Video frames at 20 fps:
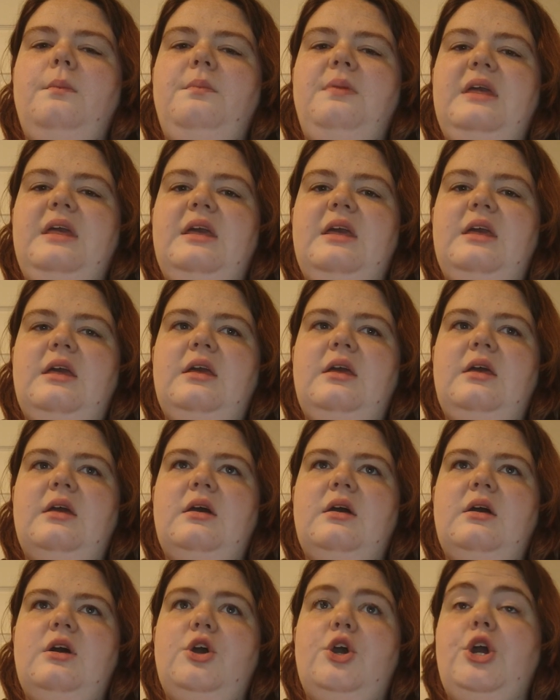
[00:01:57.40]
be
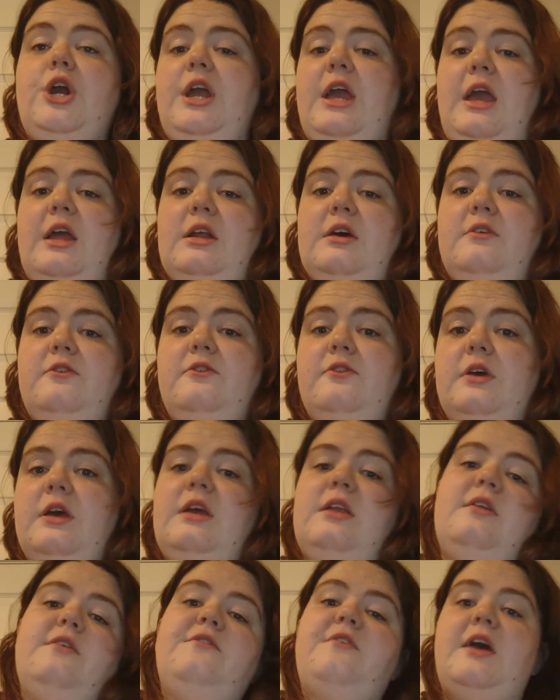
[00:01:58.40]
creative
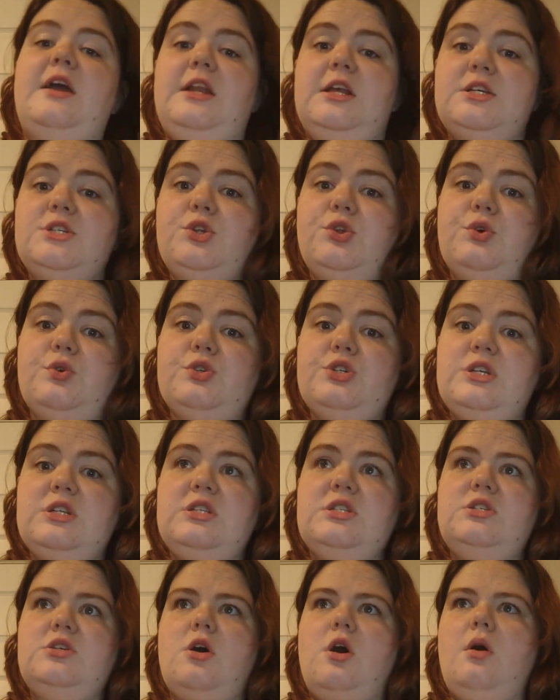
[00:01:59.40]
in finding
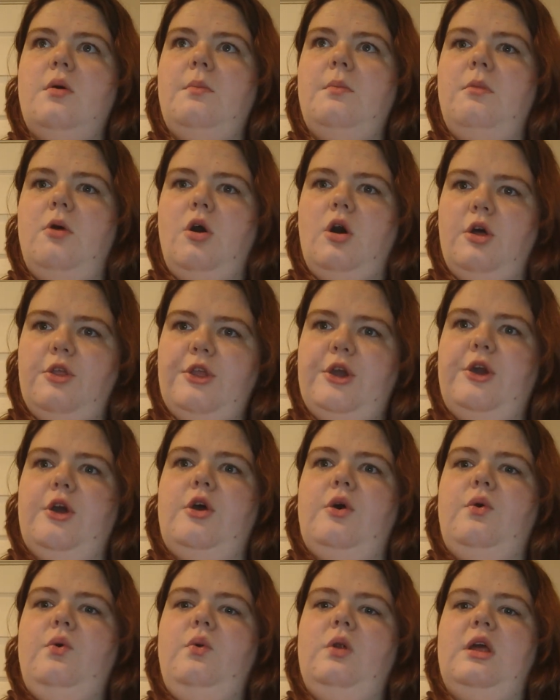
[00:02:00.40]
solutions on
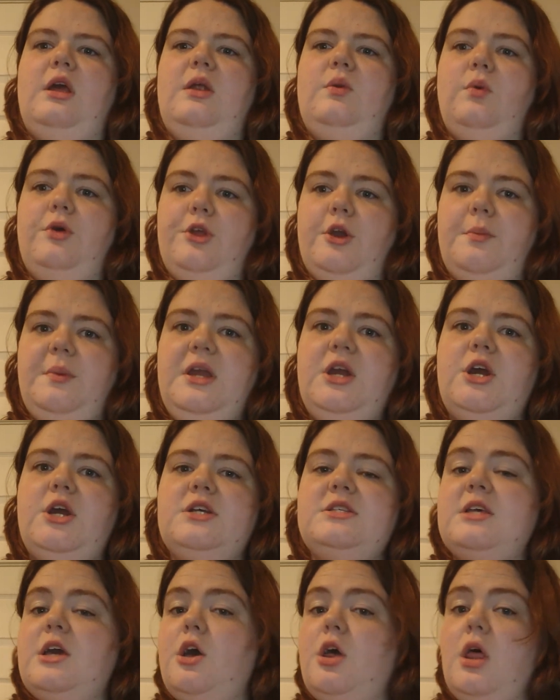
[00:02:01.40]
their own and with their peers and